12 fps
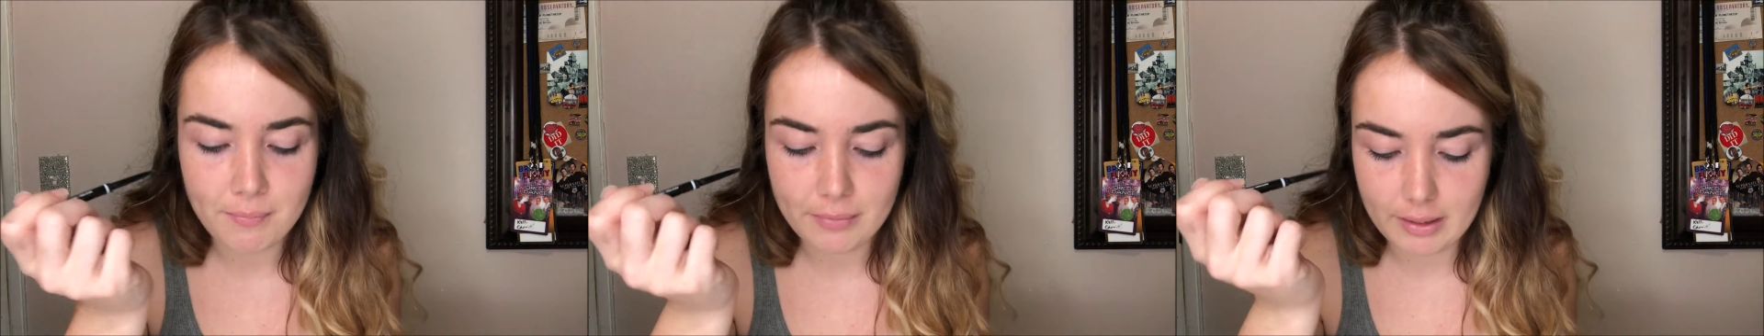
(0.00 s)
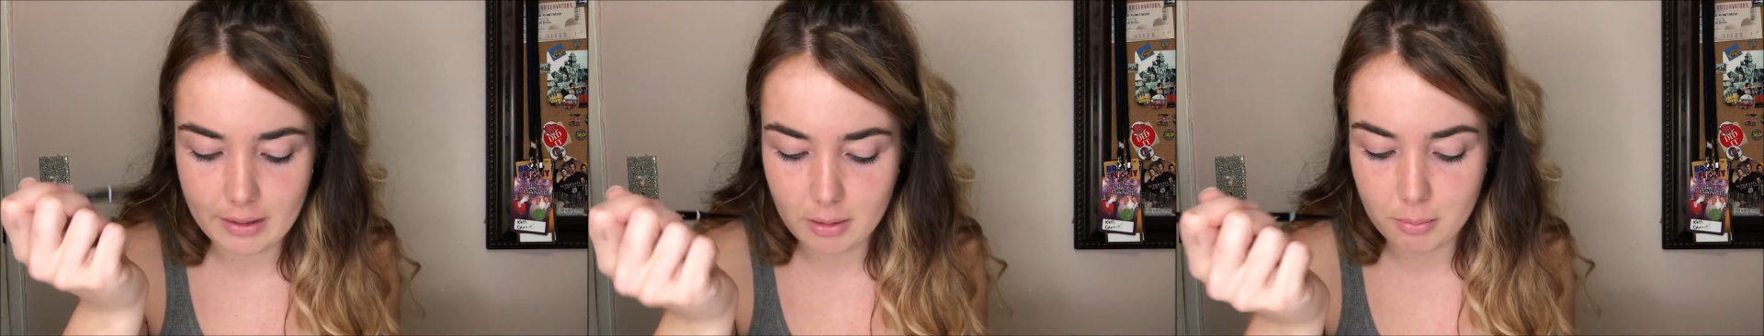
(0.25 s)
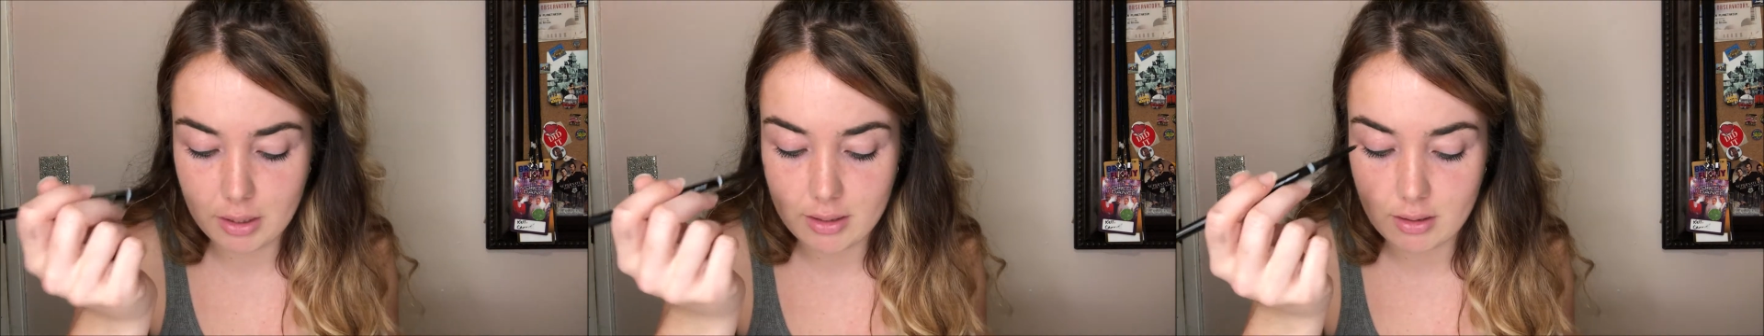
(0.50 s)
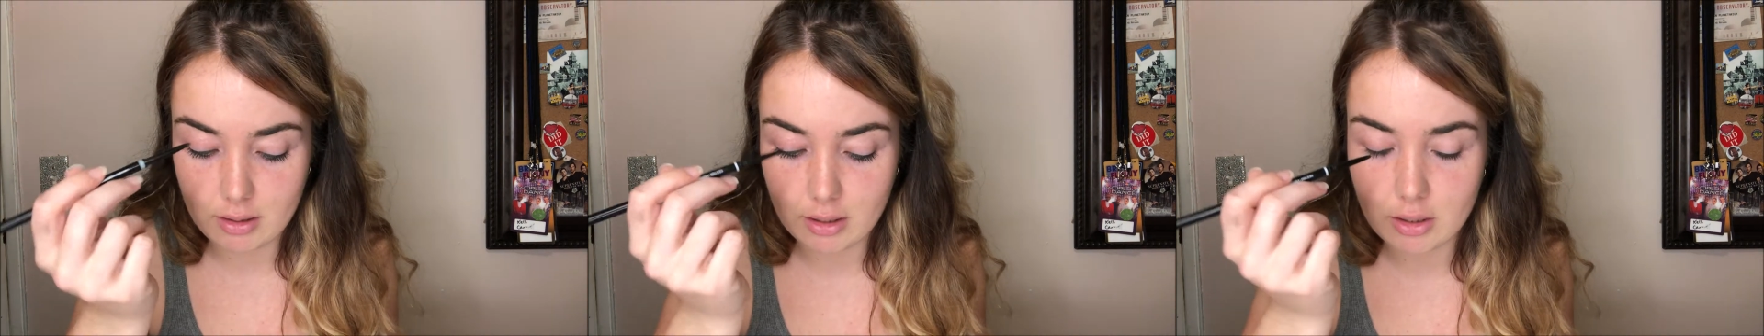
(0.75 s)
and I'm
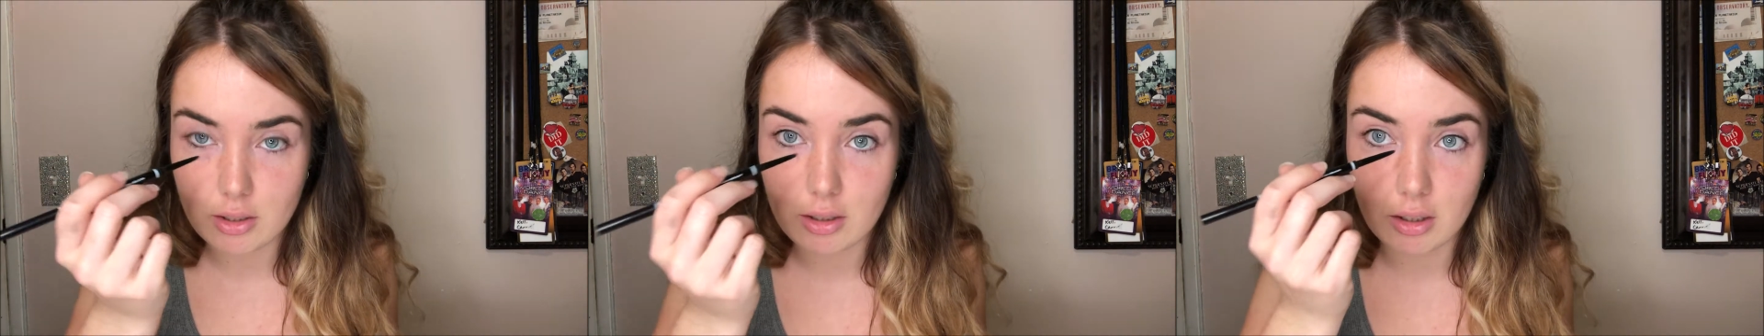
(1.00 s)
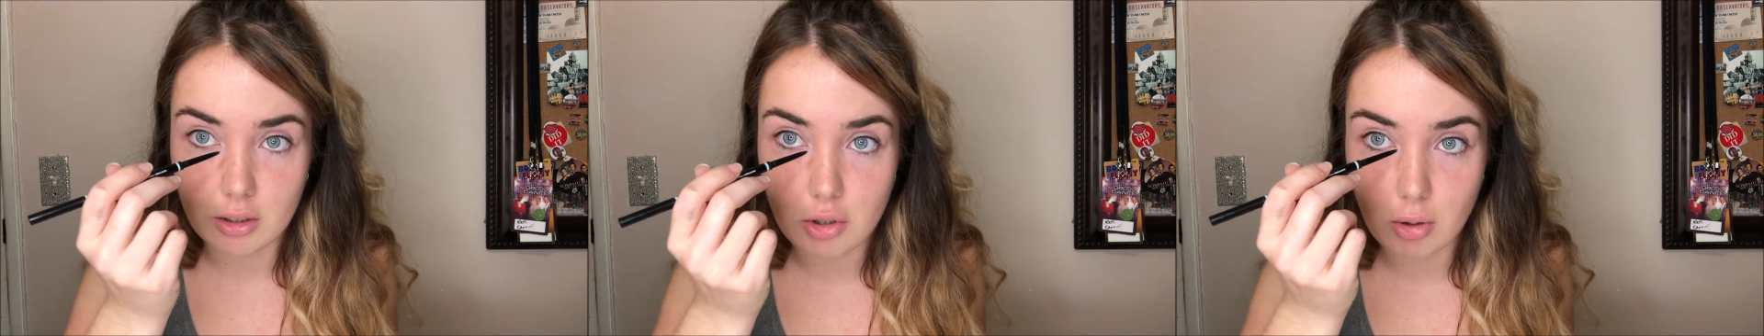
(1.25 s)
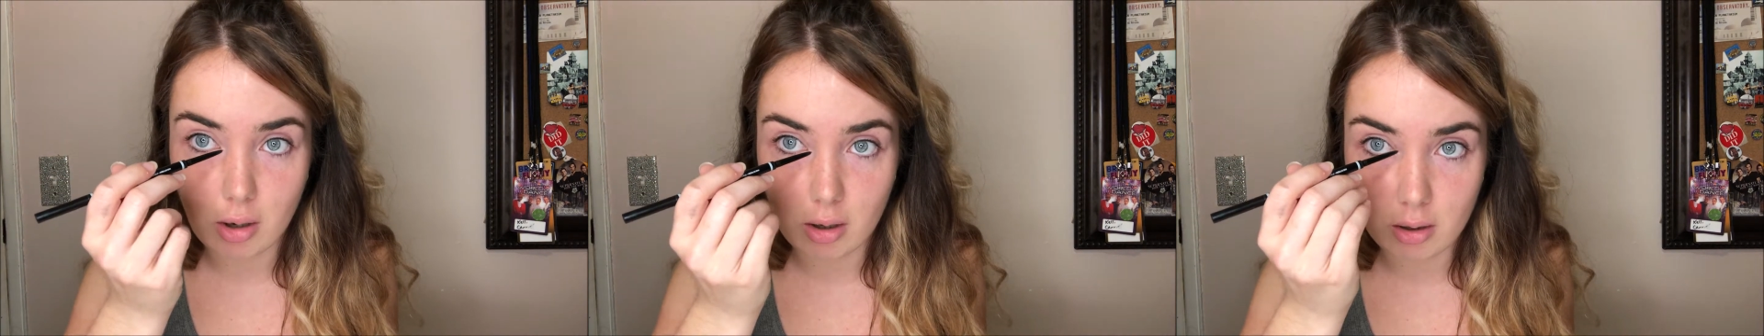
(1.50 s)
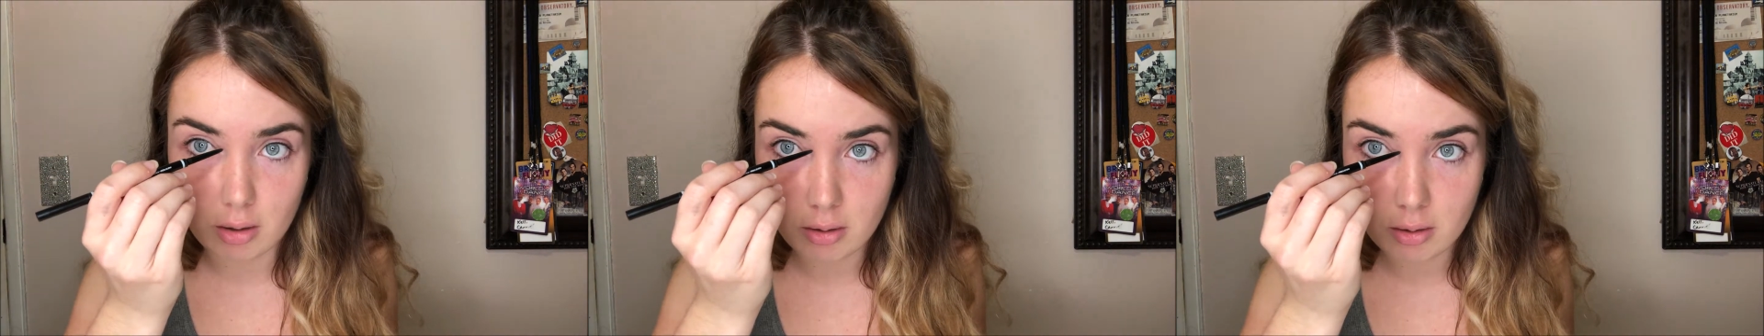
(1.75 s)
basically just going to
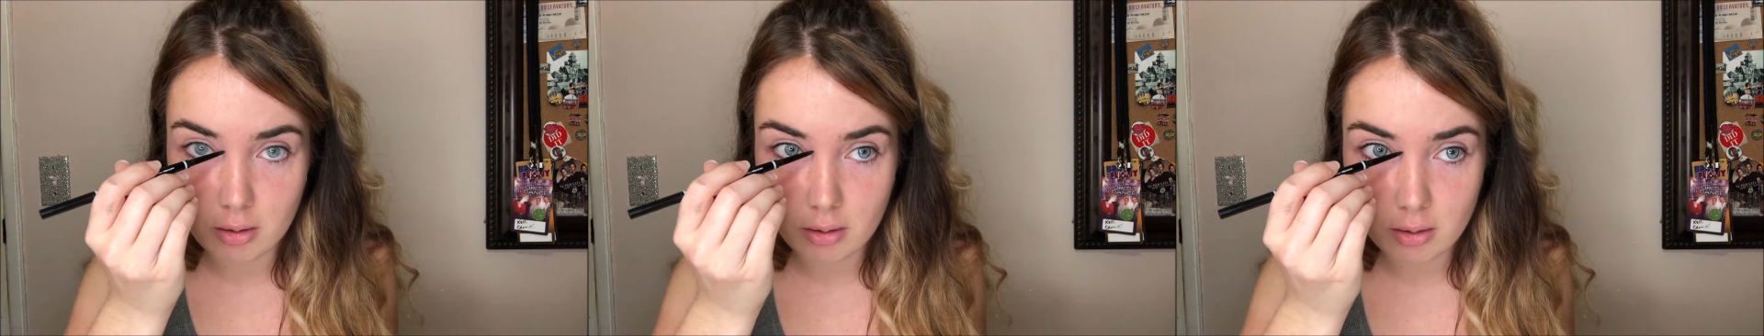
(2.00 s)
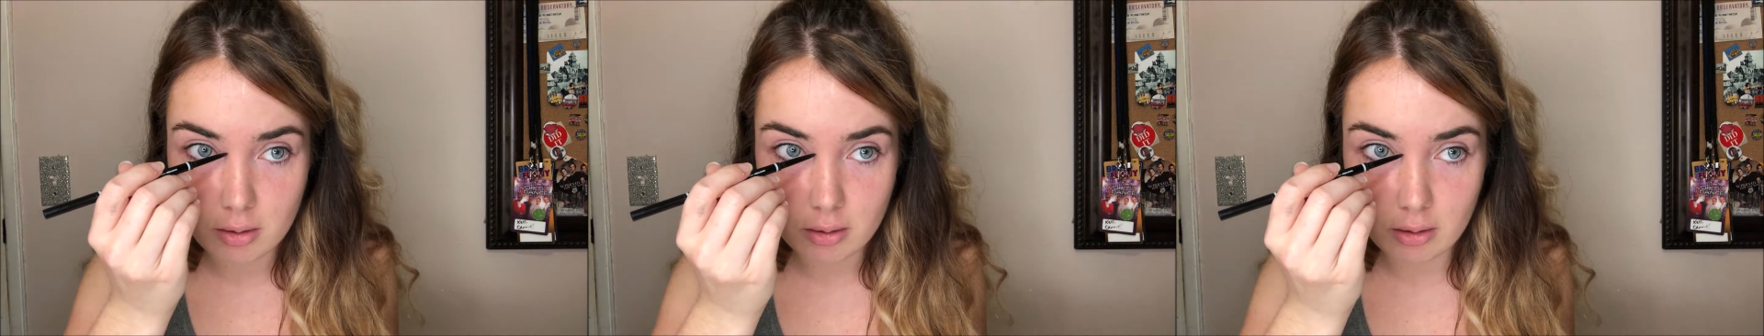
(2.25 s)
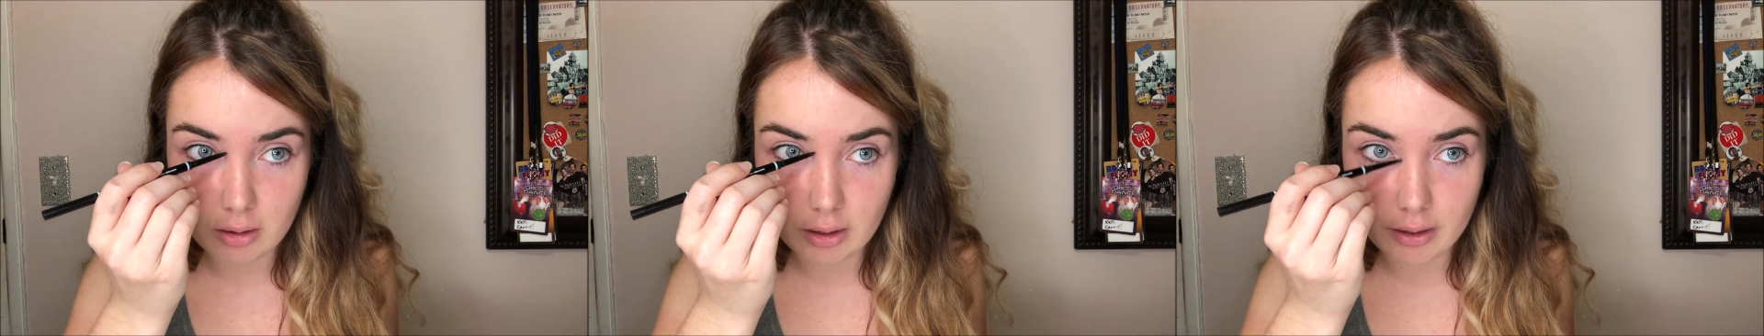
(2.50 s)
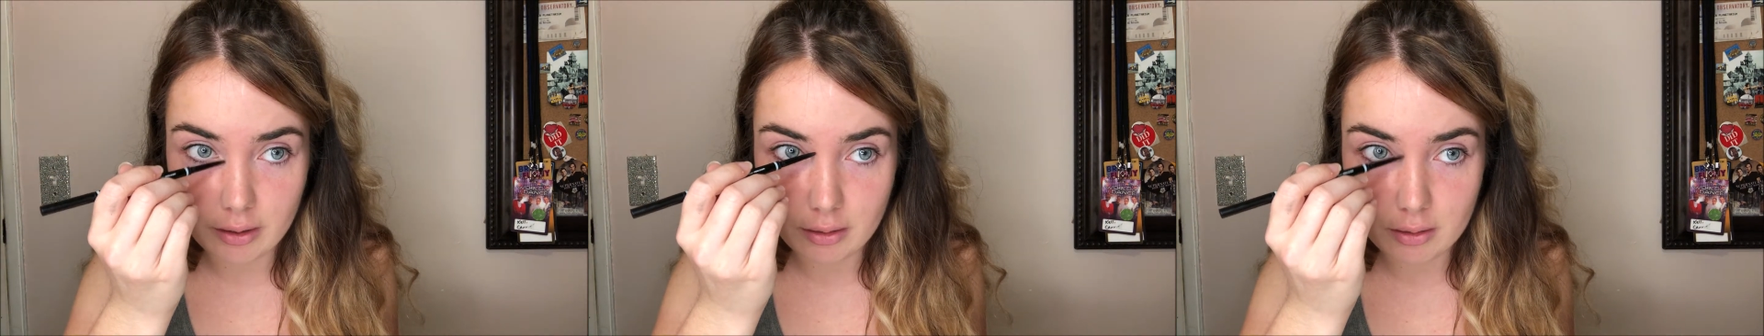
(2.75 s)
draw
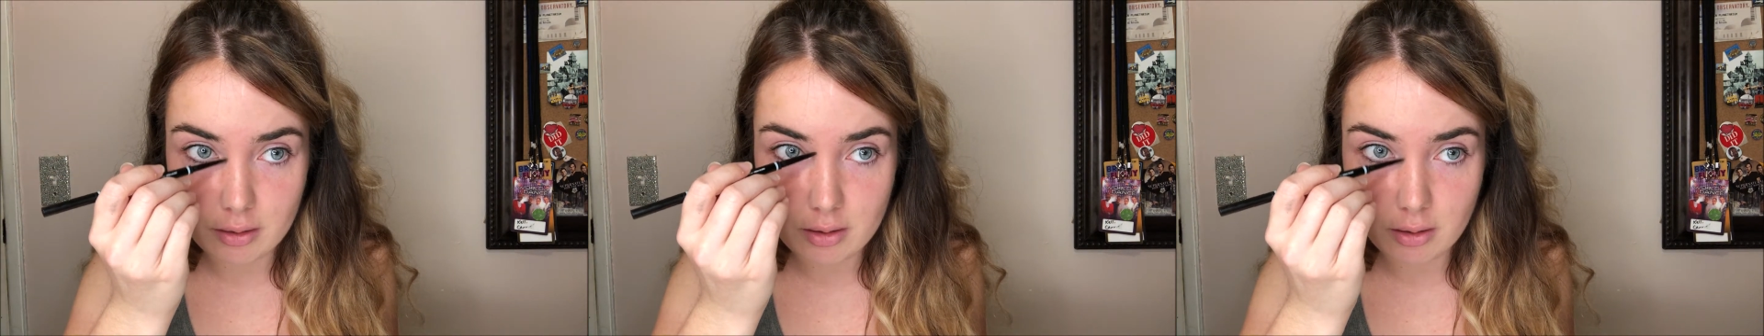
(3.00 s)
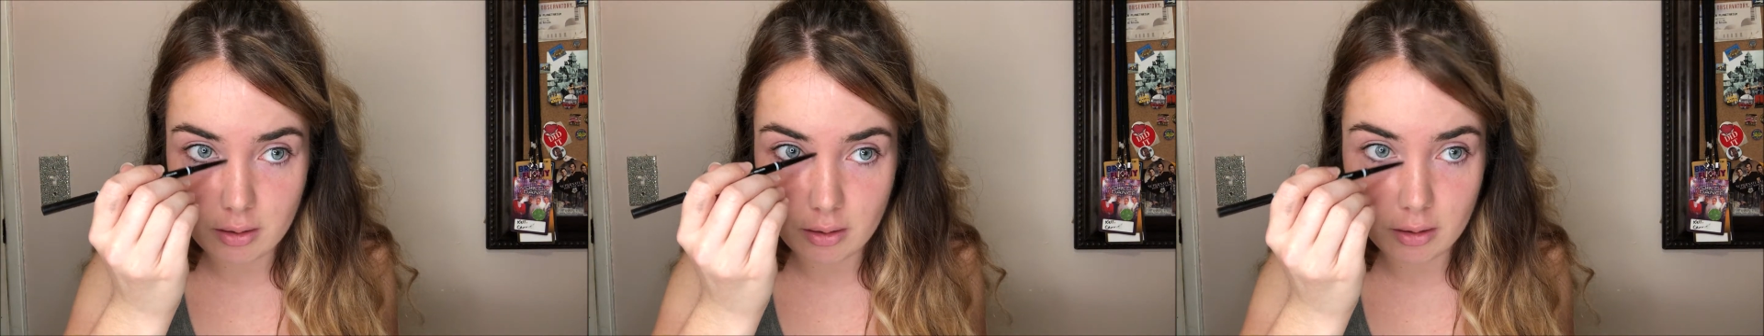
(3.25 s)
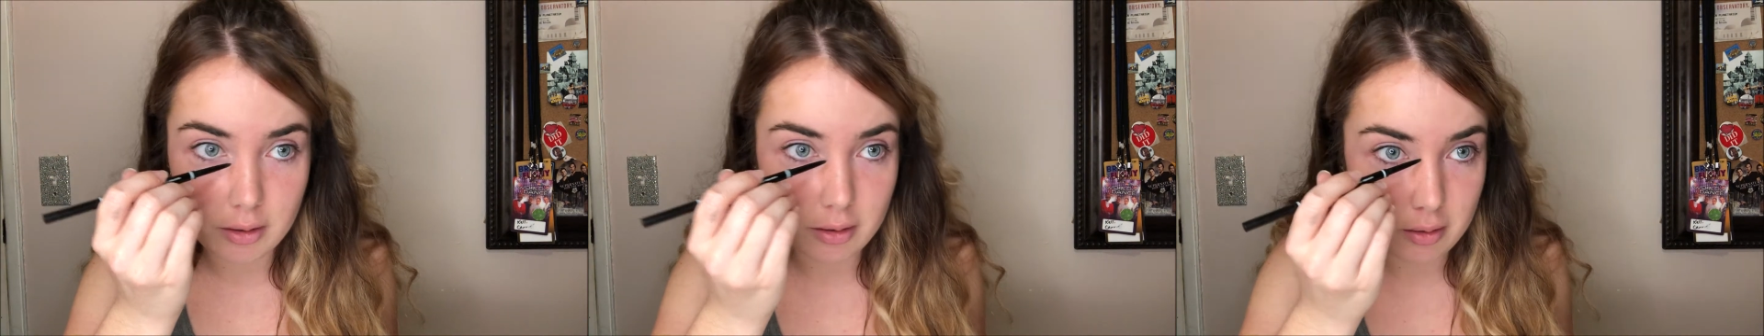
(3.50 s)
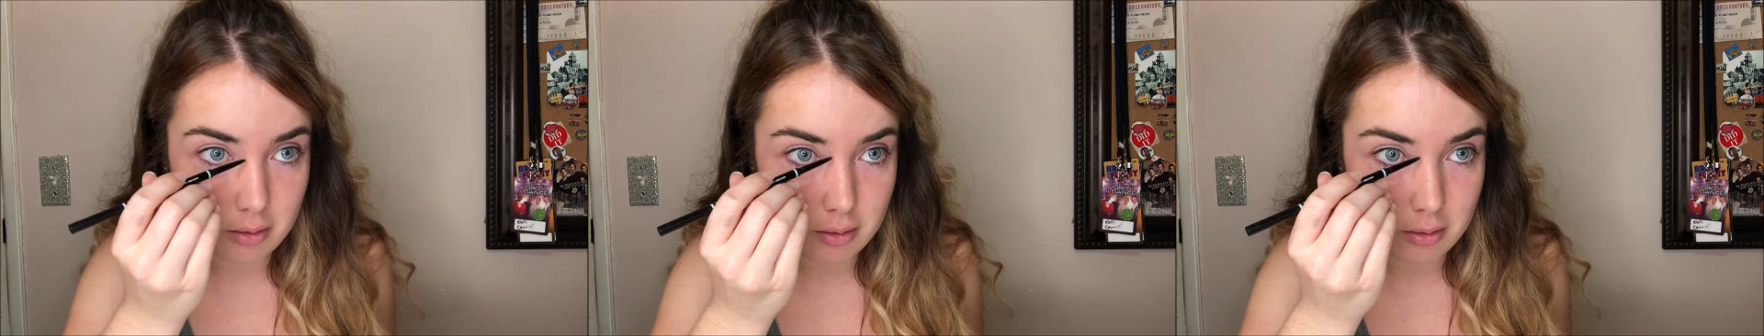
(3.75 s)
lines on